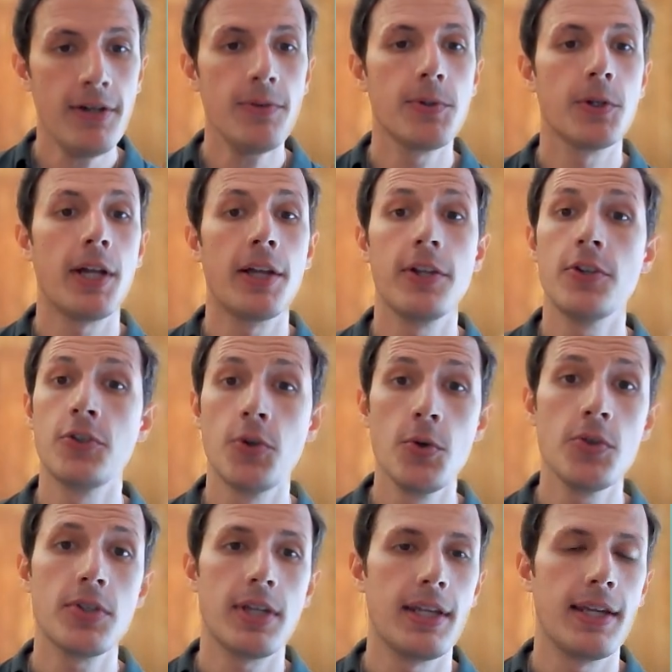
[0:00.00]
We're going to either
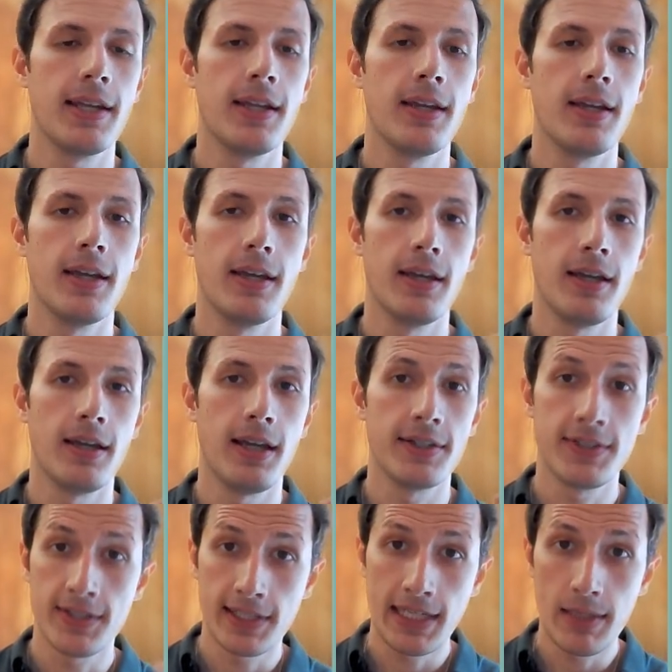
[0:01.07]
choose an
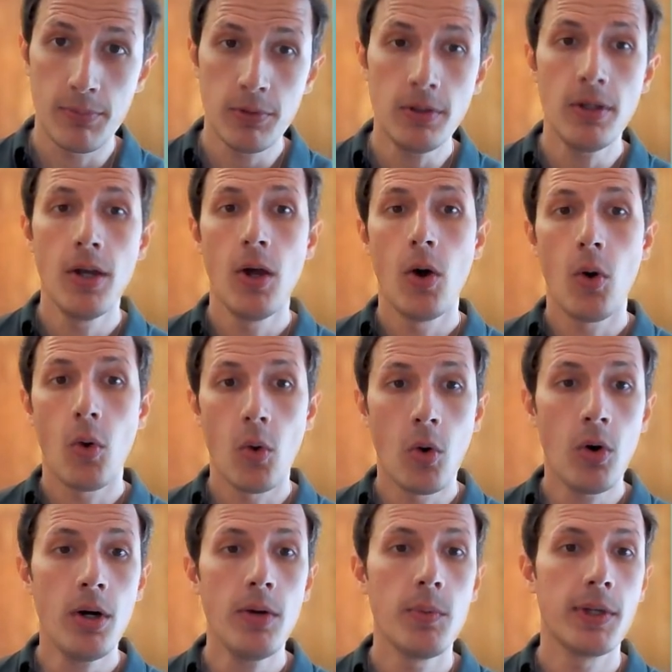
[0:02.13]
existing label,
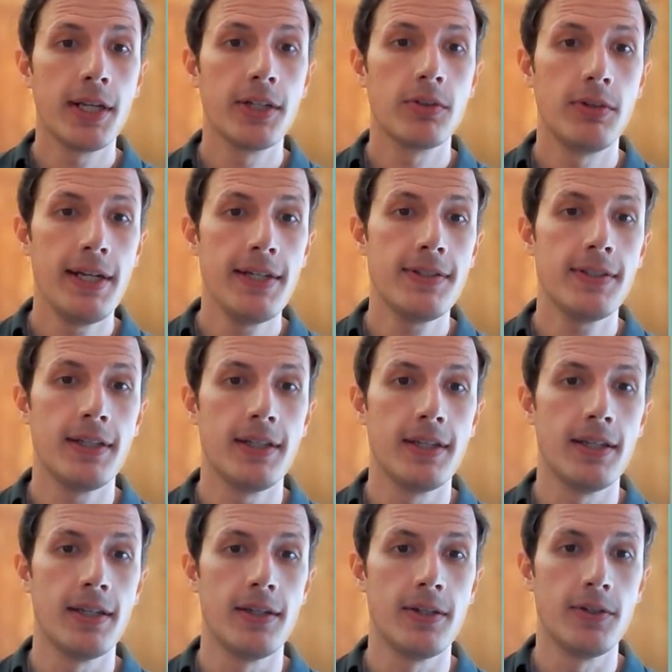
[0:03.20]
or we're going to create
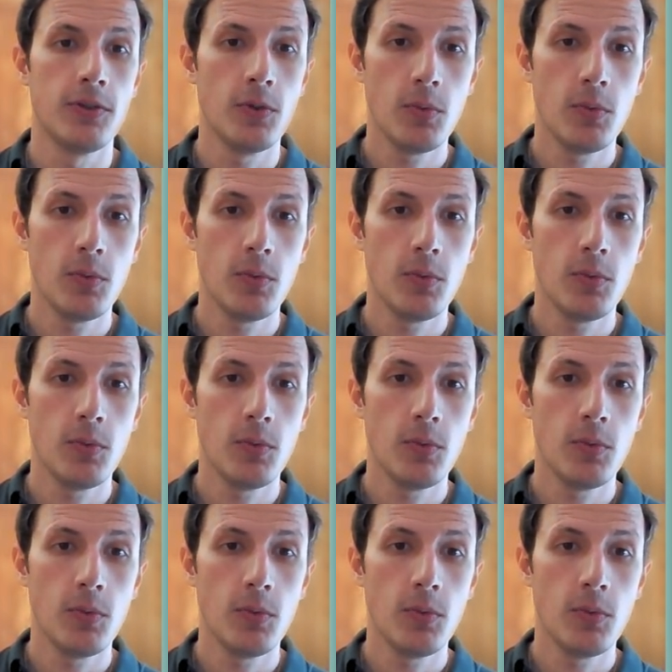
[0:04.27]
a new